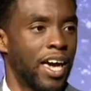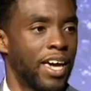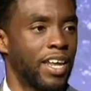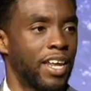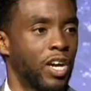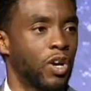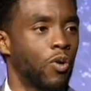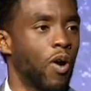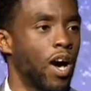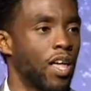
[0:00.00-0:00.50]

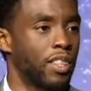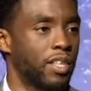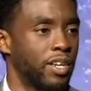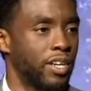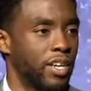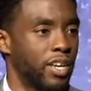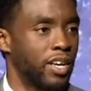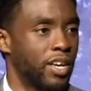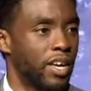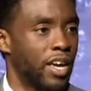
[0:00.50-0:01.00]
and
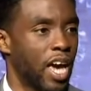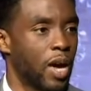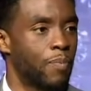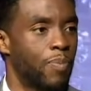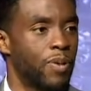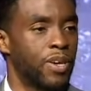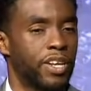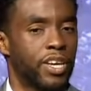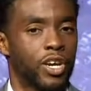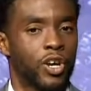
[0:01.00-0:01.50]
equality
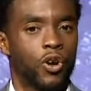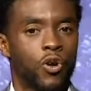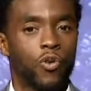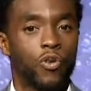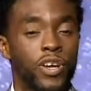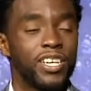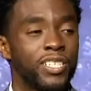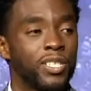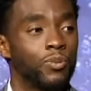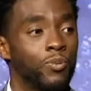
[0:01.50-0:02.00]
have been
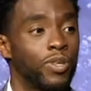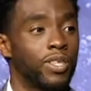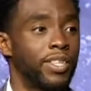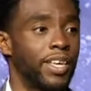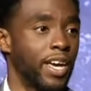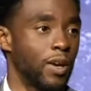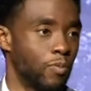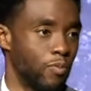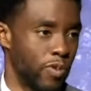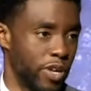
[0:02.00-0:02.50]
increased
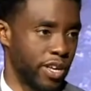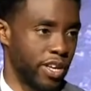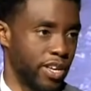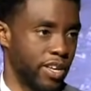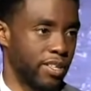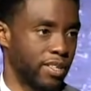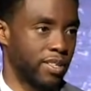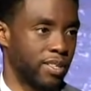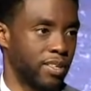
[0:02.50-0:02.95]
with that win.